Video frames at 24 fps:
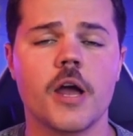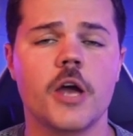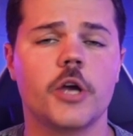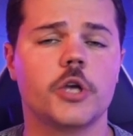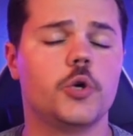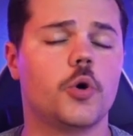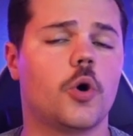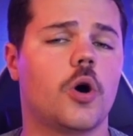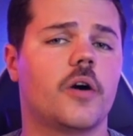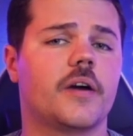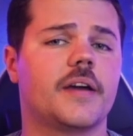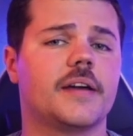
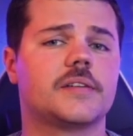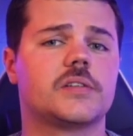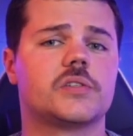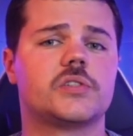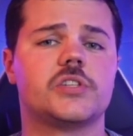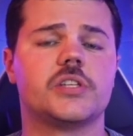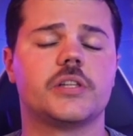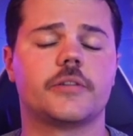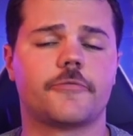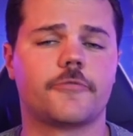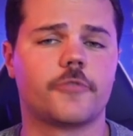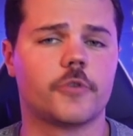You all get to
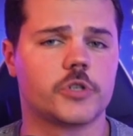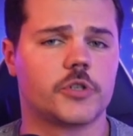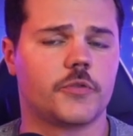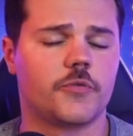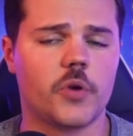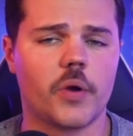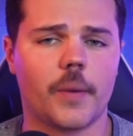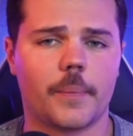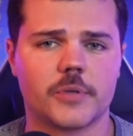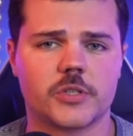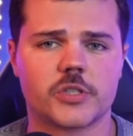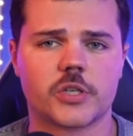see the first
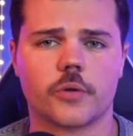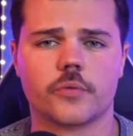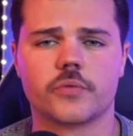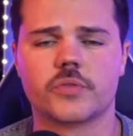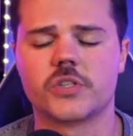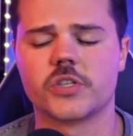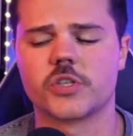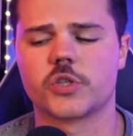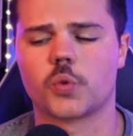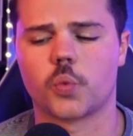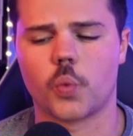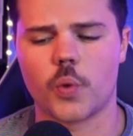few episodes
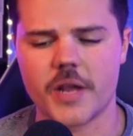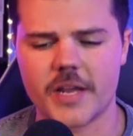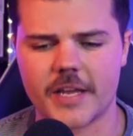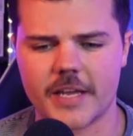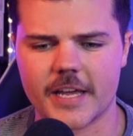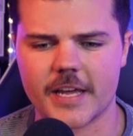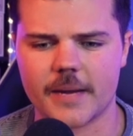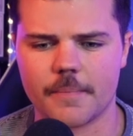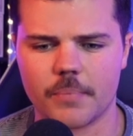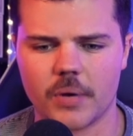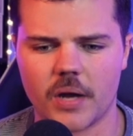this weekend,